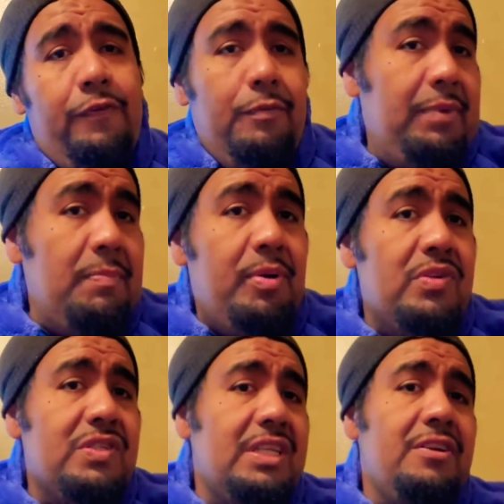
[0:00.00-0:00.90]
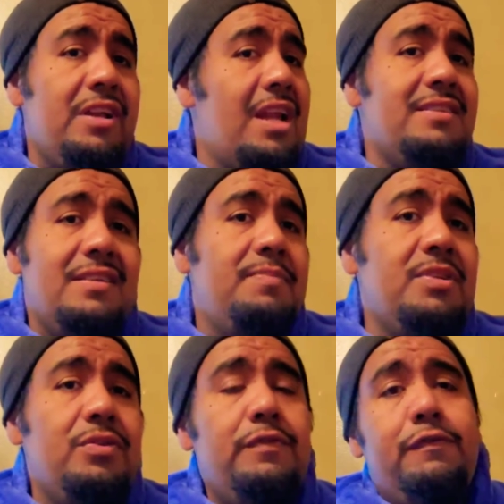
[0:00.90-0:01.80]
me personally, they're not a
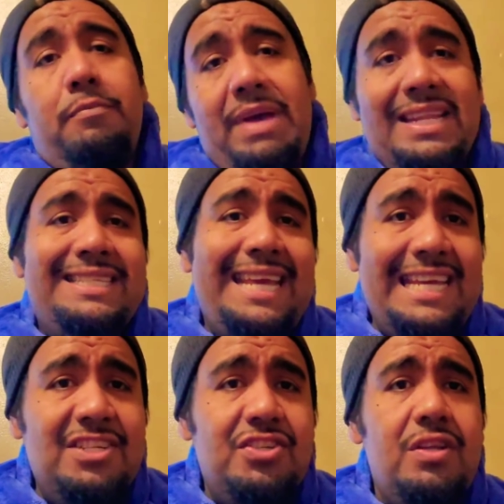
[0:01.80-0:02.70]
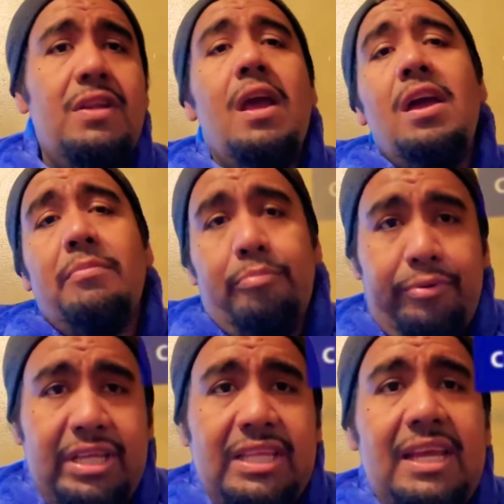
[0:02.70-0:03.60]
substitute for meditation,
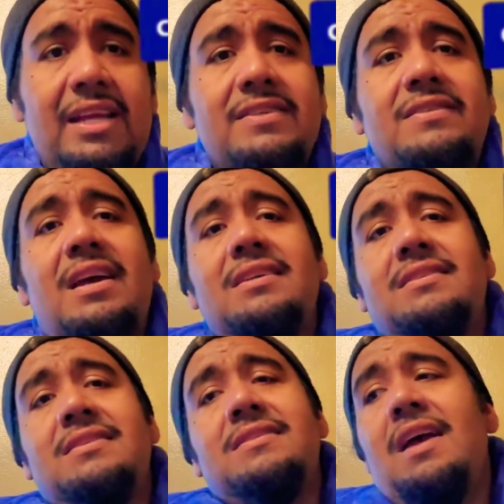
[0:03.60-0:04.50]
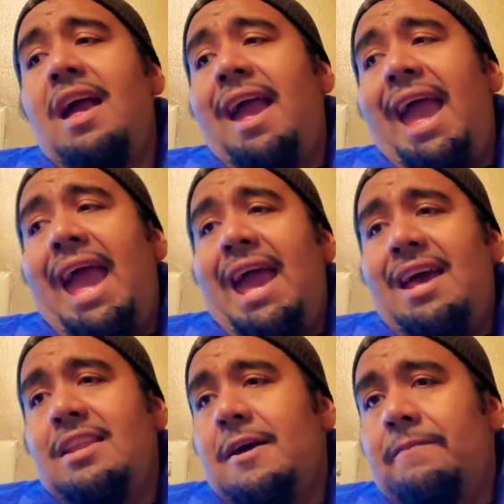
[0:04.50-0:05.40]
breathing exercises,
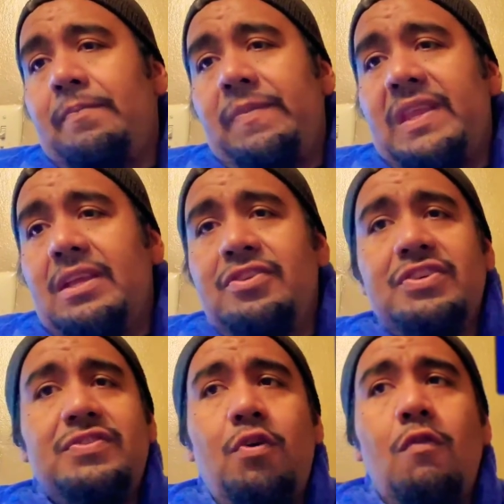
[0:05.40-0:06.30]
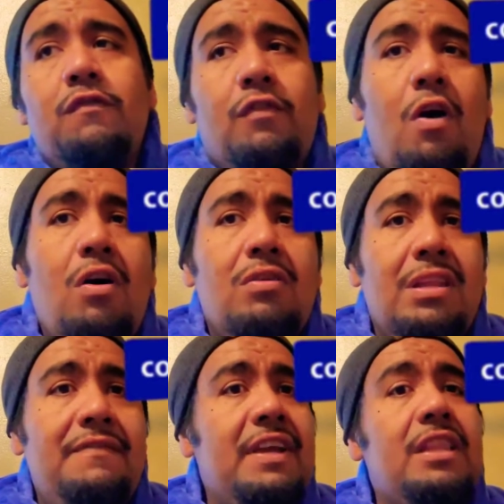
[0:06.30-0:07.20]
and just overall
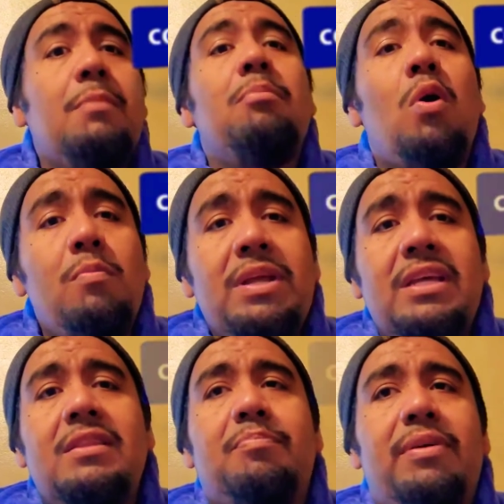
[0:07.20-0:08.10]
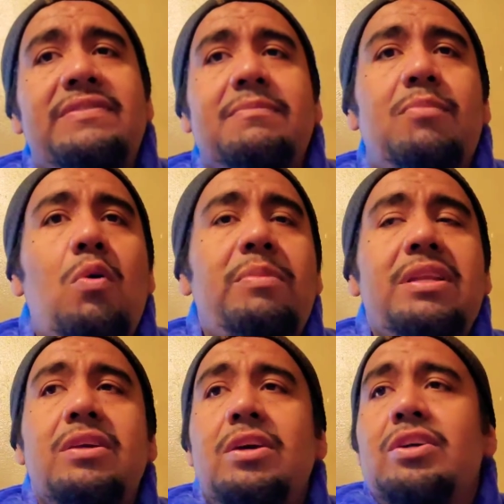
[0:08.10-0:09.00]
living in the moment, in the present
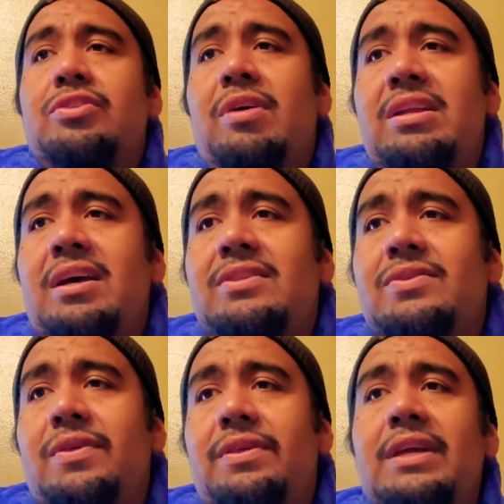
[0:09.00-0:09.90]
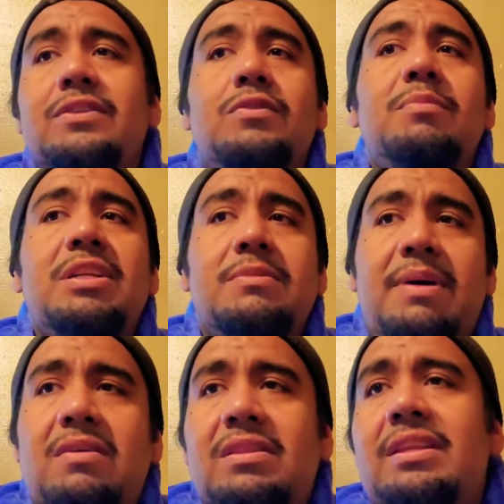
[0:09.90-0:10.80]
moment. Try not to think too much
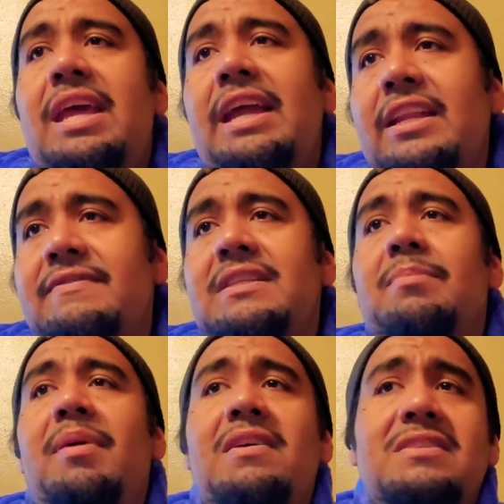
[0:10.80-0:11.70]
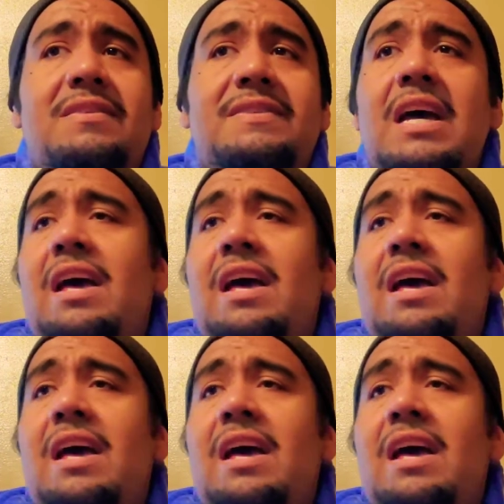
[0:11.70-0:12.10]
about the negatives and the positives.